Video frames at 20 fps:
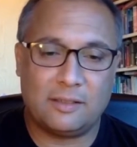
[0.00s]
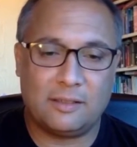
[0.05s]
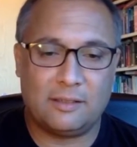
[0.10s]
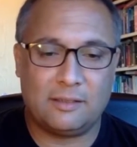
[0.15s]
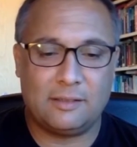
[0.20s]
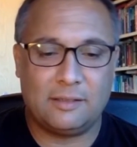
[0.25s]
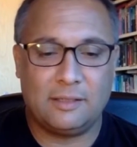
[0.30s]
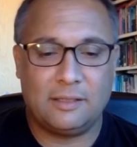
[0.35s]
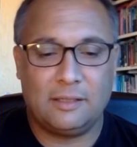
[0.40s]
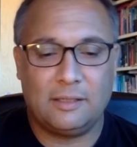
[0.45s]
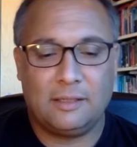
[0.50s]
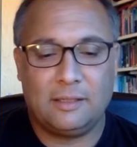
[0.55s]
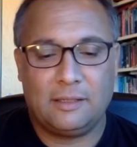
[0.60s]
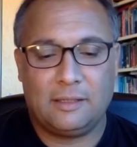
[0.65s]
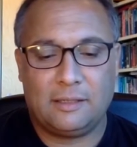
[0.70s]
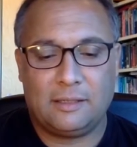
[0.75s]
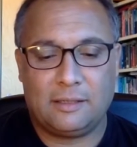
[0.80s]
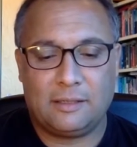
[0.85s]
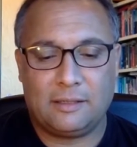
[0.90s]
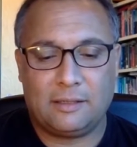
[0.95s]
And,
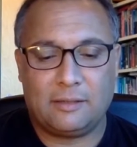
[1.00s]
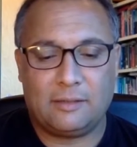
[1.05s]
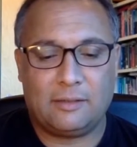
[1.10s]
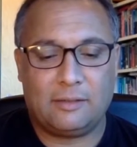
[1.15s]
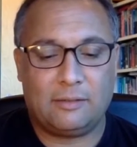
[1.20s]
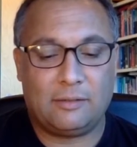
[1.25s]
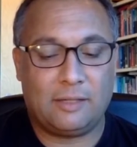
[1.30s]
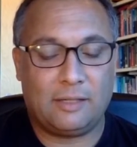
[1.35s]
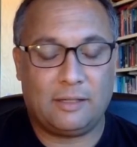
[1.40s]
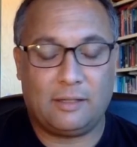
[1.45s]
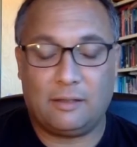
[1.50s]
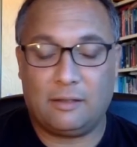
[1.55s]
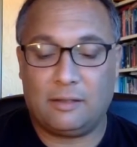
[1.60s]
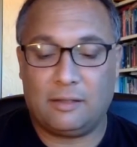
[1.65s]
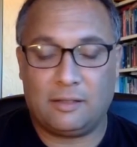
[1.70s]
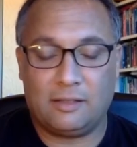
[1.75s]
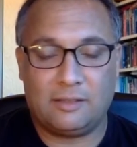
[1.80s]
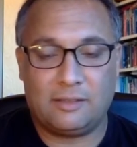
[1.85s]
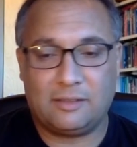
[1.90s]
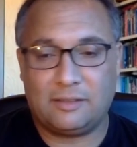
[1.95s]
I read
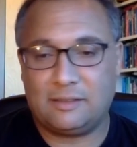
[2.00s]
lots